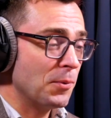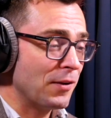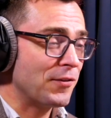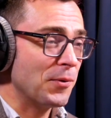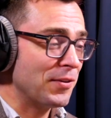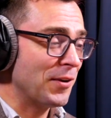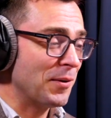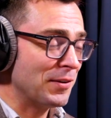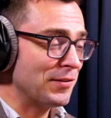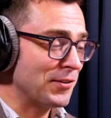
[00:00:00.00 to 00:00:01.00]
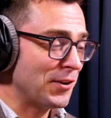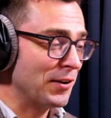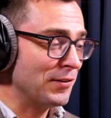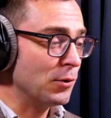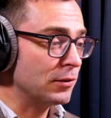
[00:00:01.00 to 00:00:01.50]
we wish for in terms of kind
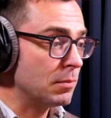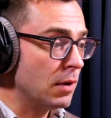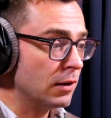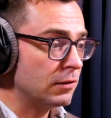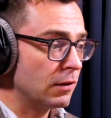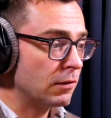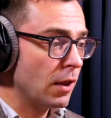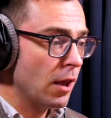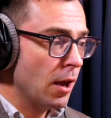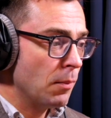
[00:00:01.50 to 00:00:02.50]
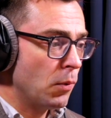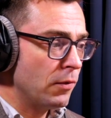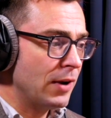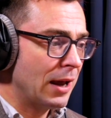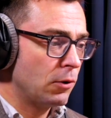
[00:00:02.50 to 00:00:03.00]
of lords and masters. But we've
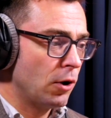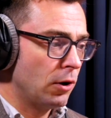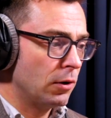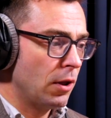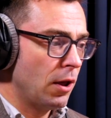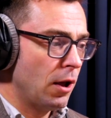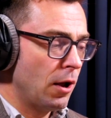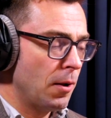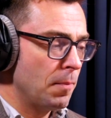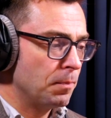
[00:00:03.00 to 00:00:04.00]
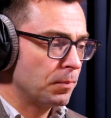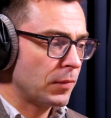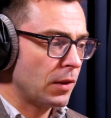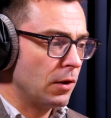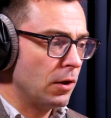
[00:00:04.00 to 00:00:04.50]
now got
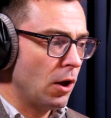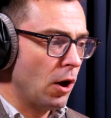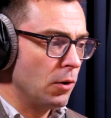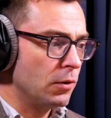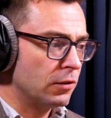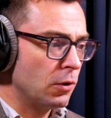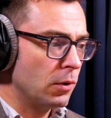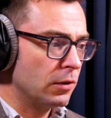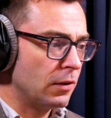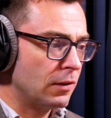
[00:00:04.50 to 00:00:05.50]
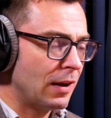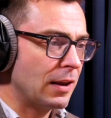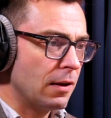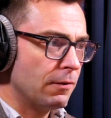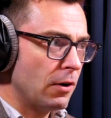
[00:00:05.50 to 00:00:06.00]
owners who are
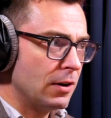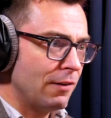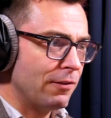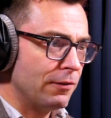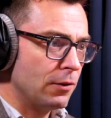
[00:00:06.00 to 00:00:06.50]
taking a very different view.